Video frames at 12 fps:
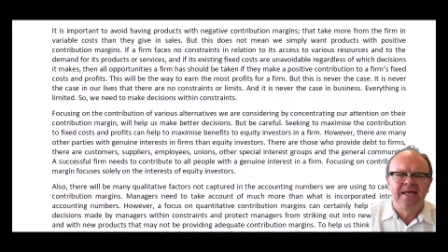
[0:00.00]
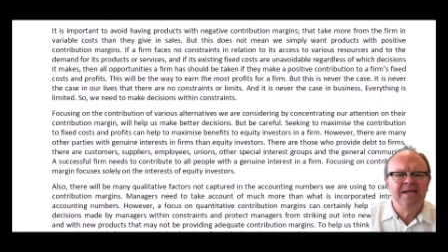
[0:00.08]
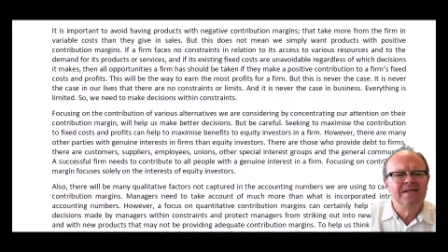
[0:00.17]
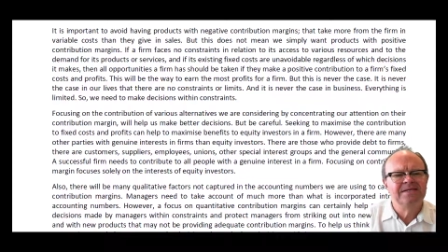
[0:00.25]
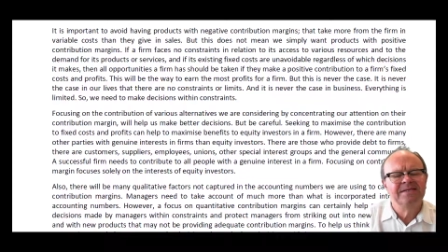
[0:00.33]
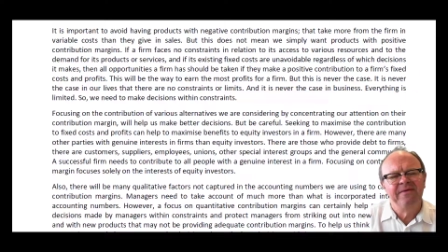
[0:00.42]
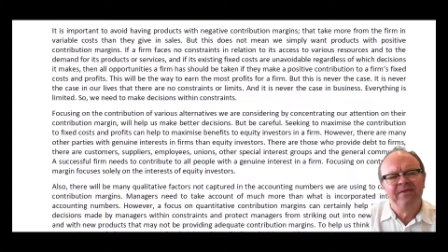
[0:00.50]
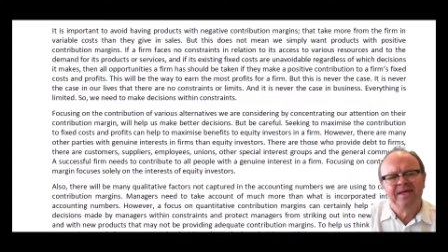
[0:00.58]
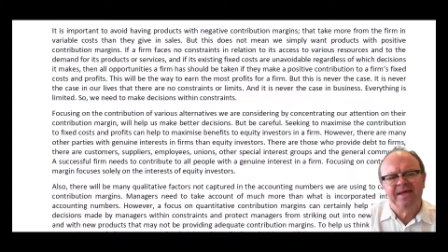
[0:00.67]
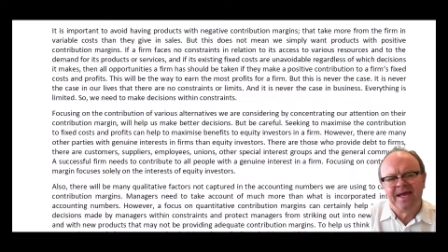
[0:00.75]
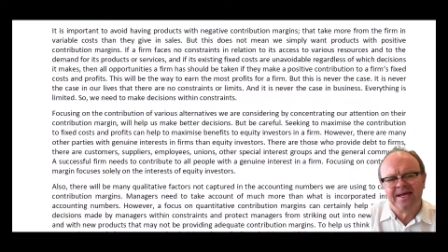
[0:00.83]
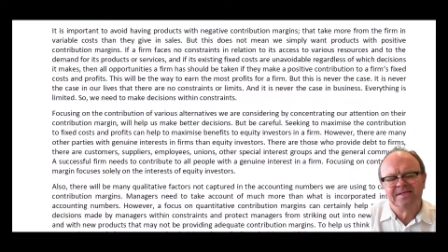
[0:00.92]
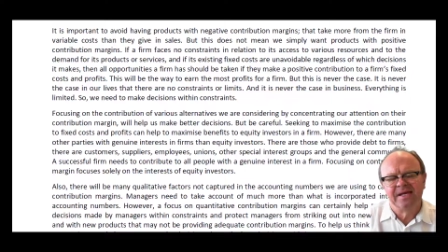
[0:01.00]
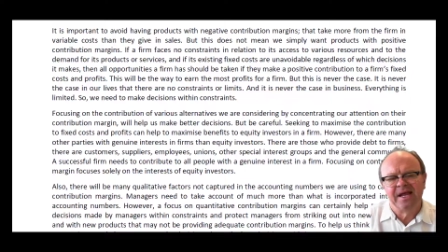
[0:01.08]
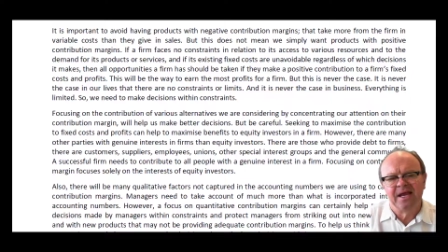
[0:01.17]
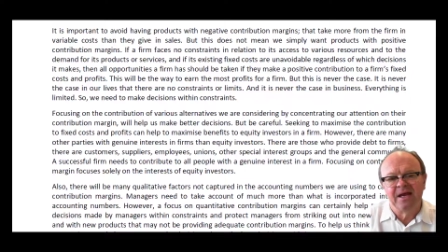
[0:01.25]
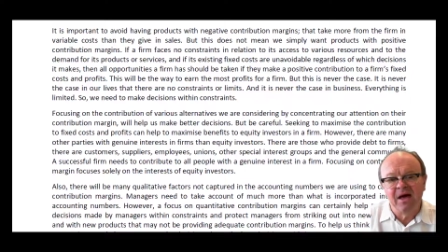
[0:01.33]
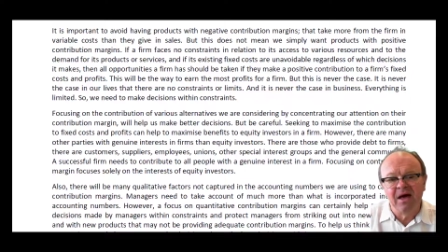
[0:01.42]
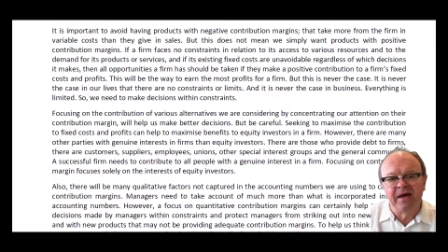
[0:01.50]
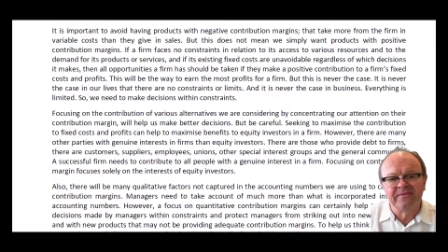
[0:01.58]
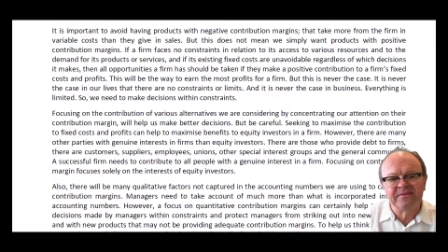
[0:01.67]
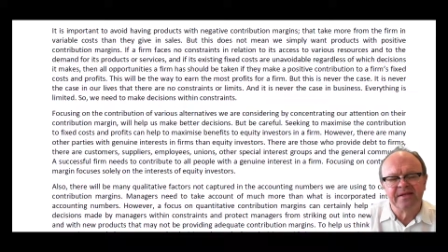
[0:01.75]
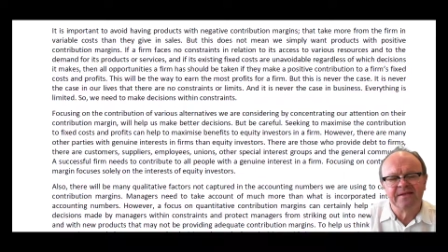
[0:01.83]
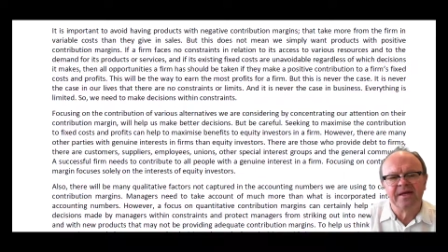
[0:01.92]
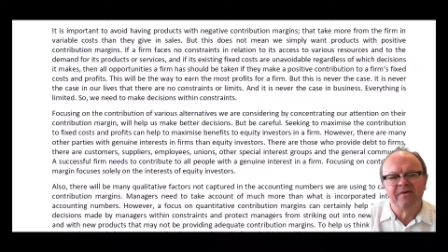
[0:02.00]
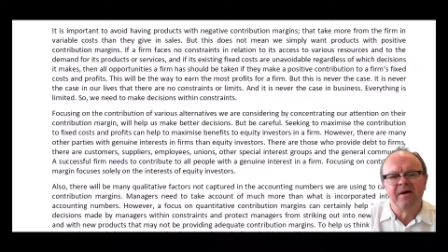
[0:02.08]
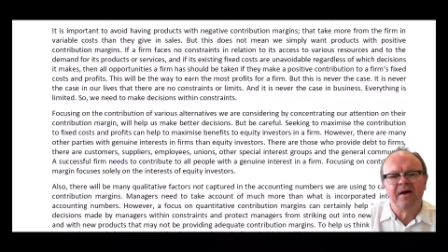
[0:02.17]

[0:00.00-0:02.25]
It is never the case in our lives that there